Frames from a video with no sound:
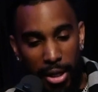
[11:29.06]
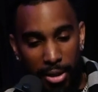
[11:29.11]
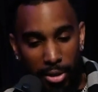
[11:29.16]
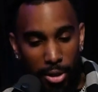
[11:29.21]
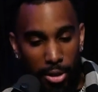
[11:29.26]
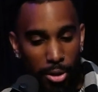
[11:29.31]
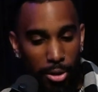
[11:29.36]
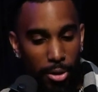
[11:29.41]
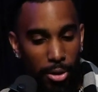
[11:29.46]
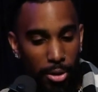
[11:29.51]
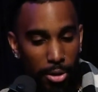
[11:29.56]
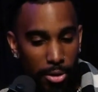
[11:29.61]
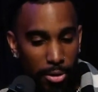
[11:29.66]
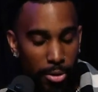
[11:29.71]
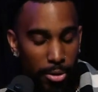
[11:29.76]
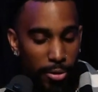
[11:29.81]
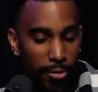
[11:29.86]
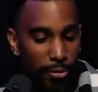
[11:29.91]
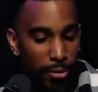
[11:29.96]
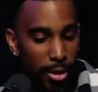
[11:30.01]
the girl or
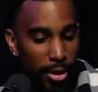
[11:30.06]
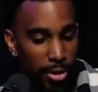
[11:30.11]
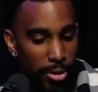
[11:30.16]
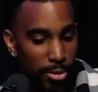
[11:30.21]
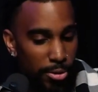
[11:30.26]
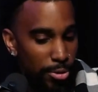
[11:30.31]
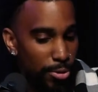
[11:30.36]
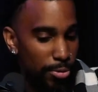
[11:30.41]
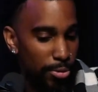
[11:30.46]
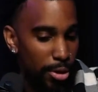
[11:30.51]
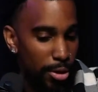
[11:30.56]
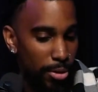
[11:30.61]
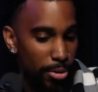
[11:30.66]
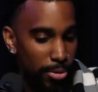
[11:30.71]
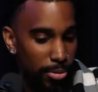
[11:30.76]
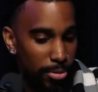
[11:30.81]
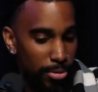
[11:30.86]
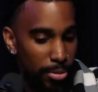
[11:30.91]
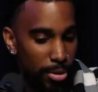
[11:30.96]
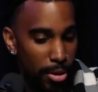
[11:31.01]
the friend that
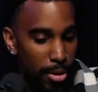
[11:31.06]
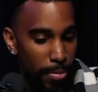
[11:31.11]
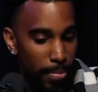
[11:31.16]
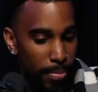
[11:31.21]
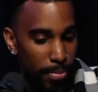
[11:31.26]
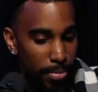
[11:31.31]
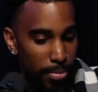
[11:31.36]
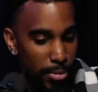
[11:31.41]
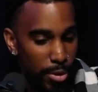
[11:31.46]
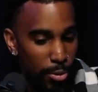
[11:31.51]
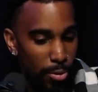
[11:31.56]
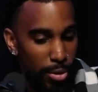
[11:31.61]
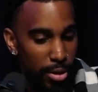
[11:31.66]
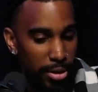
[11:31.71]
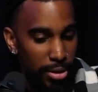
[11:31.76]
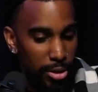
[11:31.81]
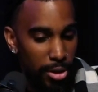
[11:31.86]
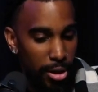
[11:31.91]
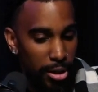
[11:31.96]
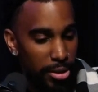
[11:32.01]
you
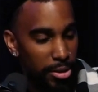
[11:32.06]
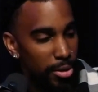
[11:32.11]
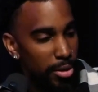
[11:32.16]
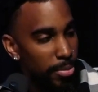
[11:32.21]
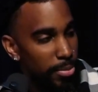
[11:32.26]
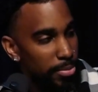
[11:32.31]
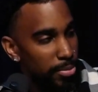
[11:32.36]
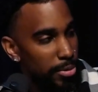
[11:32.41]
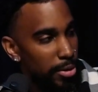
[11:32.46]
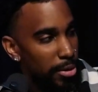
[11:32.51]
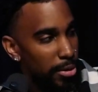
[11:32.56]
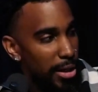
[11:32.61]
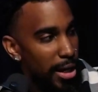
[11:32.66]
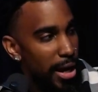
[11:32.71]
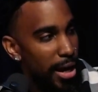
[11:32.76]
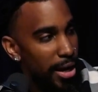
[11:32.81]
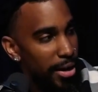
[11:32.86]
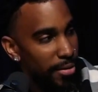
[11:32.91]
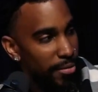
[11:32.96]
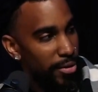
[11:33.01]
wouldn't talk to their
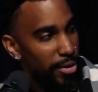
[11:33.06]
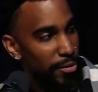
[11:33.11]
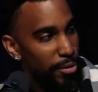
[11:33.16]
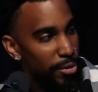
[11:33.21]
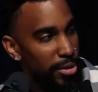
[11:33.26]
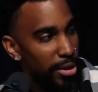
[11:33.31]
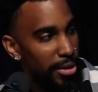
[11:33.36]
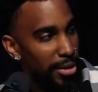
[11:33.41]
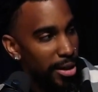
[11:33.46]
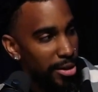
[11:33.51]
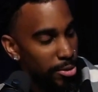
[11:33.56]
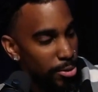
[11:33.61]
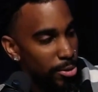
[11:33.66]
guy, even if you think that's your